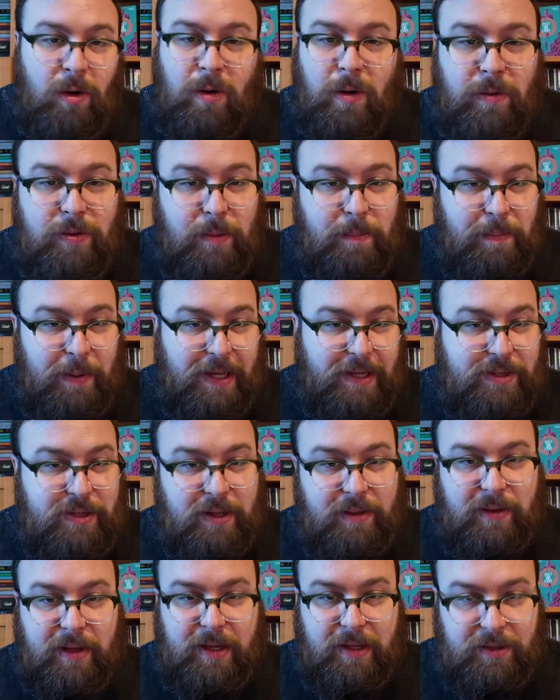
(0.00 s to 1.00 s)
All the
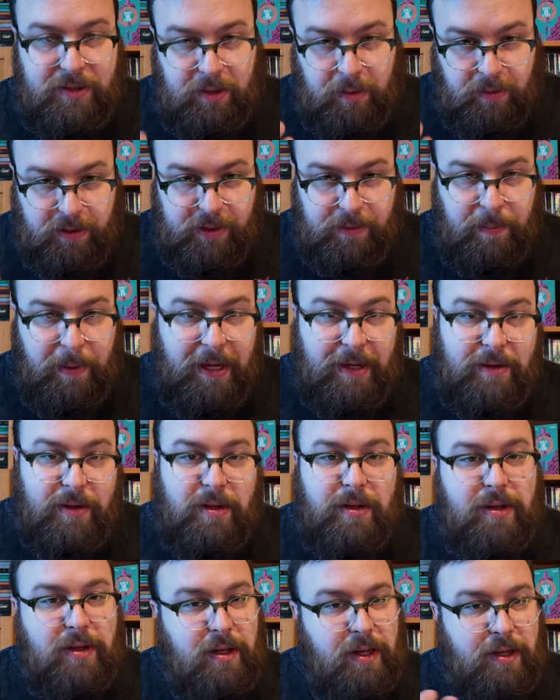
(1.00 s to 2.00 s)
basic things you
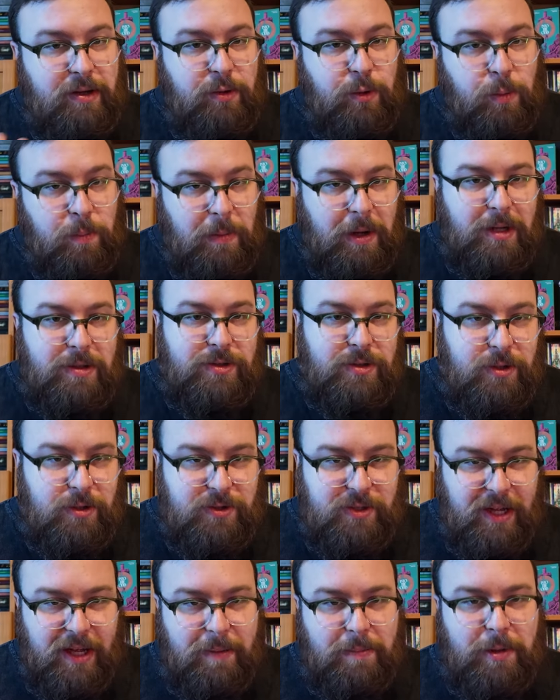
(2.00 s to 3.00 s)
expect in your monster's
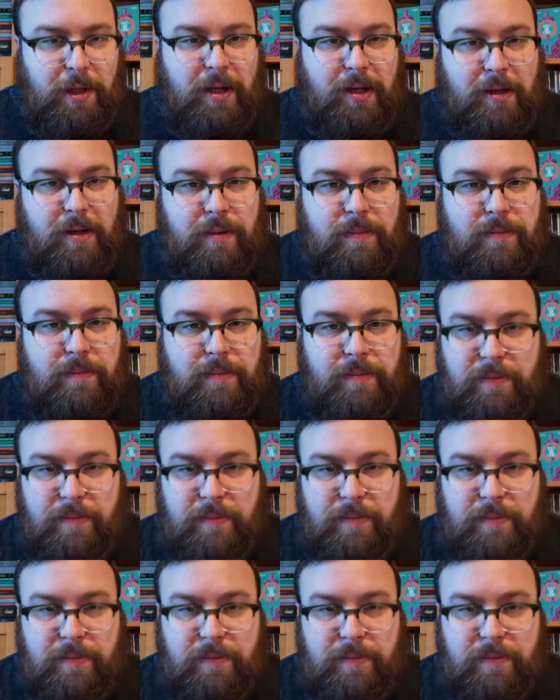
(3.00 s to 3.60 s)
stat block.